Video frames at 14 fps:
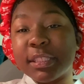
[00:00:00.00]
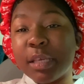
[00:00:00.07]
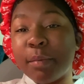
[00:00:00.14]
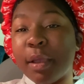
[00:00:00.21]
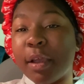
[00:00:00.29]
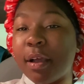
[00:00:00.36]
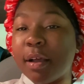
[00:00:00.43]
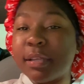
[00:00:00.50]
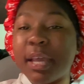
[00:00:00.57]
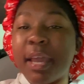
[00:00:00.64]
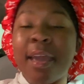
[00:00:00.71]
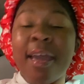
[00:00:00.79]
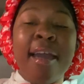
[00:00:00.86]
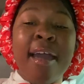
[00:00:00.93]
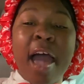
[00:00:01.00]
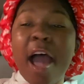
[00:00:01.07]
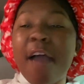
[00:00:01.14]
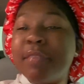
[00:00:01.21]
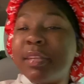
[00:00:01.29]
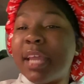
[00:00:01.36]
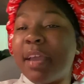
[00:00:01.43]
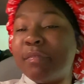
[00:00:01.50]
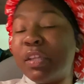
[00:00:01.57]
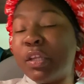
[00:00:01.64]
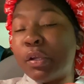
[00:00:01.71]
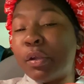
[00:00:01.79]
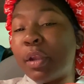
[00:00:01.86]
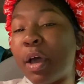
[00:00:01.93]
Team Aerie all day, every day. If you
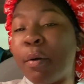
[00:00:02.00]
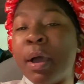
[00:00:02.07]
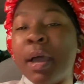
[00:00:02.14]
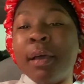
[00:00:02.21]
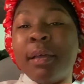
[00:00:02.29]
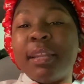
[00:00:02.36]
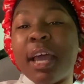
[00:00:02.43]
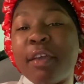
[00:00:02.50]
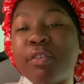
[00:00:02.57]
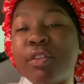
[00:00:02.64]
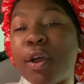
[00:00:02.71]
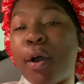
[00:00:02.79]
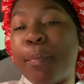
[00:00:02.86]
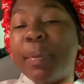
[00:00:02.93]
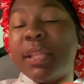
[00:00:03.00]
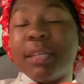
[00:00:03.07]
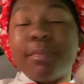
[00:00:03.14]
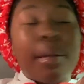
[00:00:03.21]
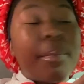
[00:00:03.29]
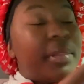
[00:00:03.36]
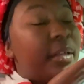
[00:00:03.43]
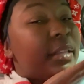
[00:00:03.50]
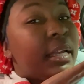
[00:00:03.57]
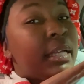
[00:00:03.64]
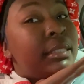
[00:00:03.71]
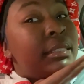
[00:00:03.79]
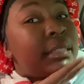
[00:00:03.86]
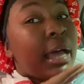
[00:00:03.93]
didn't know, now you know. Big thing, popping, little
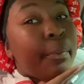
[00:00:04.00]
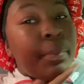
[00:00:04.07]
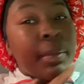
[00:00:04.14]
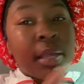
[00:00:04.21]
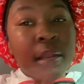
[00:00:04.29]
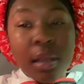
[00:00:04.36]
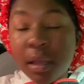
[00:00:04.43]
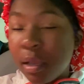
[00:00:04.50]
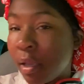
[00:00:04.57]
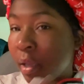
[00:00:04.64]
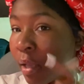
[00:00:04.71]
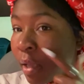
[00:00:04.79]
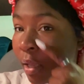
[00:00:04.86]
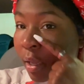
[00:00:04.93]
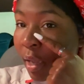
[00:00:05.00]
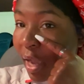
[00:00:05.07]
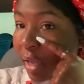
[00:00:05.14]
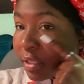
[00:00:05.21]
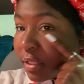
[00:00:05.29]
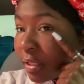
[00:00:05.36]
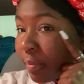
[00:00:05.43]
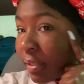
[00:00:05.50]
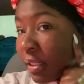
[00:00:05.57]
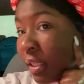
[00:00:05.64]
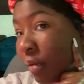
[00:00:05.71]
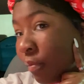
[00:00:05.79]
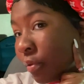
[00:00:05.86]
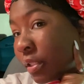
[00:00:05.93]
thing, stopping. I just did my
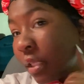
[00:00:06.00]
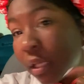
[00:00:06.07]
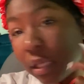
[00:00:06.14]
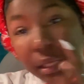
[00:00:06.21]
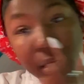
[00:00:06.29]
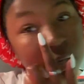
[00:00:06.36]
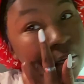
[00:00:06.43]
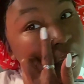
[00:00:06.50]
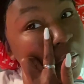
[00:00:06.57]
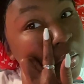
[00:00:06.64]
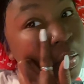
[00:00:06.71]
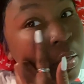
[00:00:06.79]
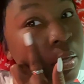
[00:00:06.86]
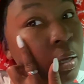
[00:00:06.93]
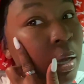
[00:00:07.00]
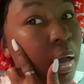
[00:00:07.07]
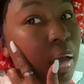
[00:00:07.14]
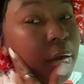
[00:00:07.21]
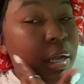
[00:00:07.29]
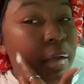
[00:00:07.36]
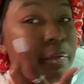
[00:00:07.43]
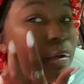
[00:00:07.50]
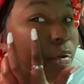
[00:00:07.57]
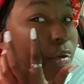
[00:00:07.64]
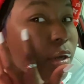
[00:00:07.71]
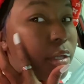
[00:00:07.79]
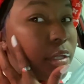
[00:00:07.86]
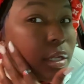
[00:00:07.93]
skin routine. I don't have no
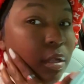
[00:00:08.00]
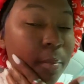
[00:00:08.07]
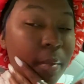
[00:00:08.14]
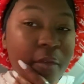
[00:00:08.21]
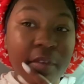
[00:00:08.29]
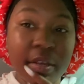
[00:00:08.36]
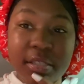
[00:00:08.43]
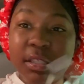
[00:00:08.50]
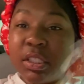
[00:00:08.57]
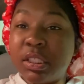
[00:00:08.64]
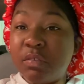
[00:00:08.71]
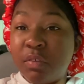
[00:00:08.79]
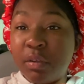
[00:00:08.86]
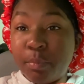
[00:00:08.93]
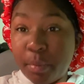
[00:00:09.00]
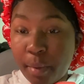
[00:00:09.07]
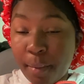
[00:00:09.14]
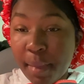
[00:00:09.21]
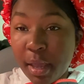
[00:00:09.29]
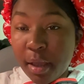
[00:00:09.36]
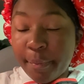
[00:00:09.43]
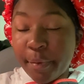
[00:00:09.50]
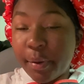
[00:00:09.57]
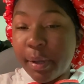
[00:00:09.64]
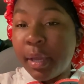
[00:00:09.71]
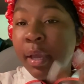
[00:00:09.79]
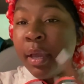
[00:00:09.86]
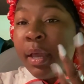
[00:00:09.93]
oil left on my face because she's finna put my makeup
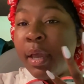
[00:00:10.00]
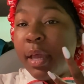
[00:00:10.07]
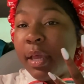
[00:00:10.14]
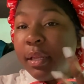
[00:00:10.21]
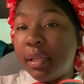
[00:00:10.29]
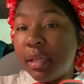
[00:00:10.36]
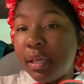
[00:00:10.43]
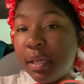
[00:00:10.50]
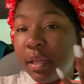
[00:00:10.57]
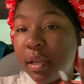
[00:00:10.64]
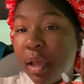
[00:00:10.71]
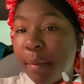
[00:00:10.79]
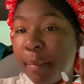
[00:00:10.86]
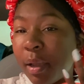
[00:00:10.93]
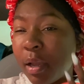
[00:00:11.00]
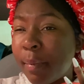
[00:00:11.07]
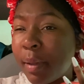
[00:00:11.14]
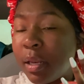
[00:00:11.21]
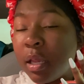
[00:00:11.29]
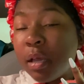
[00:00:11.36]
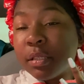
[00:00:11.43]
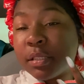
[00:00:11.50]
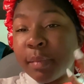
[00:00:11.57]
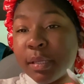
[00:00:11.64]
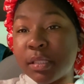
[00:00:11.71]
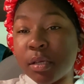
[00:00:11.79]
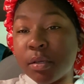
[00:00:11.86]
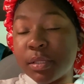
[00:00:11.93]
on. And then um, I got my nails and
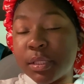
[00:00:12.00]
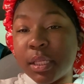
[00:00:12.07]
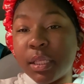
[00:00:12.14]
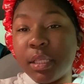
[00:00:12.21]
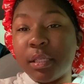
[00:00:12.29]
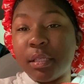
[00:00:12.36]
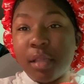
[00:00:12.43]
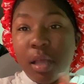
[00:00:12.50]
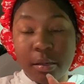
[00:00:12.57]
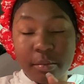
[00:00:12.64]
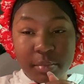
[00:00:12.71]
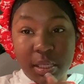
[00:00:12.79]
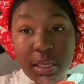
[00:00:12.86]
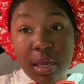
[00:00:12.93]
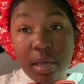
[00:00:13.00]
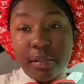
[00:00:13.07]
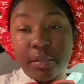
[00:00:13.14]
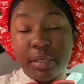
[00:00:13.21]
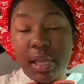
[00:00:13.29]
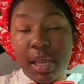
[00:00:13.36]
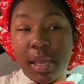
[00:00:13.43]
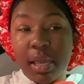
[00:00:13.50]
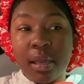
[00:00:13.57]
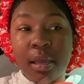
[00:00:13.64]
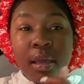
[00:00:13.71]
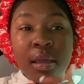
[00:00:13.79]
my toes done um, the other day.